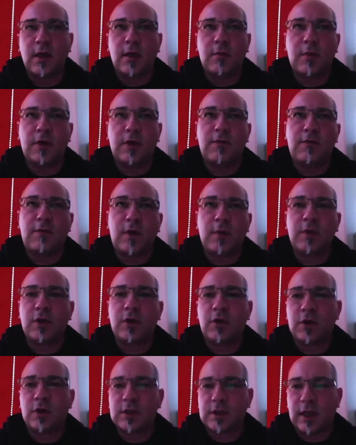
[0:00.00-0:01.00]
But from the
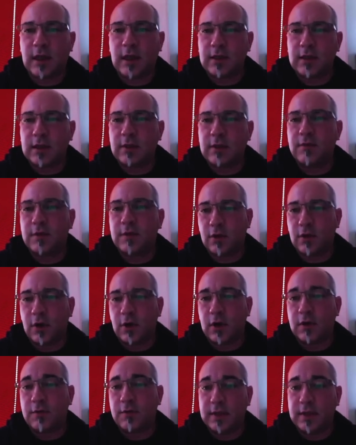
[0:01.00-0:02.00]
consulting, we
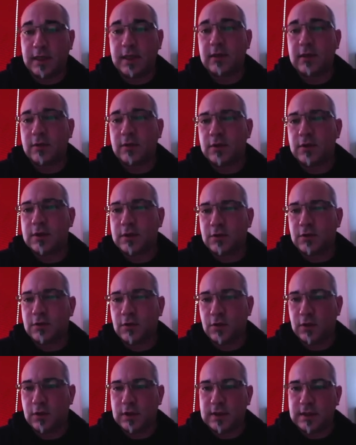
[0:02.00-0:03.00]
learned we need those
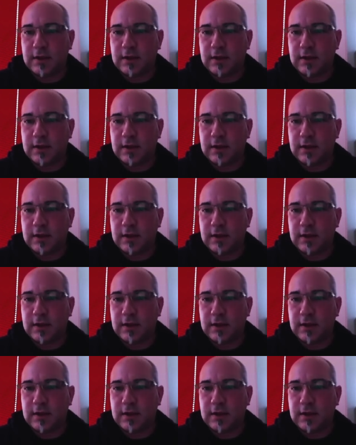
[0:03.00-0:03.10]
tools